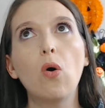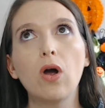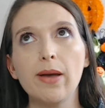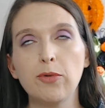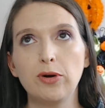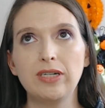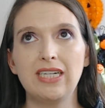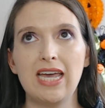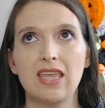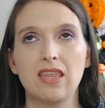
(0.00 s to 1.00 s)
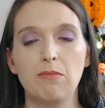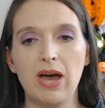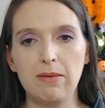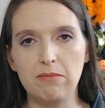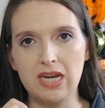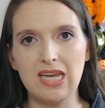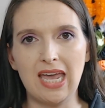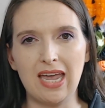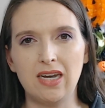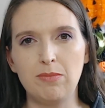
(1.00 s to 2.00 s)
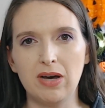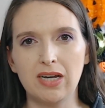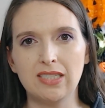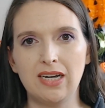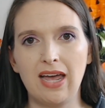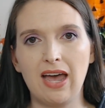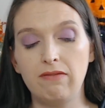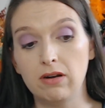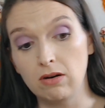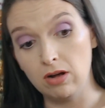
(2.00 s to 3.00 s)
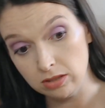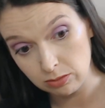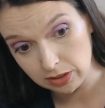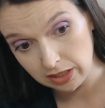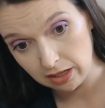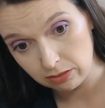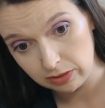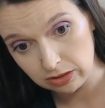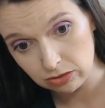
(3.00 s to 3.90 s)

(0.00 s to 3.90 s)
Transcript: Or I'm going to take my mini candy buckets that I have that are also on the Halloween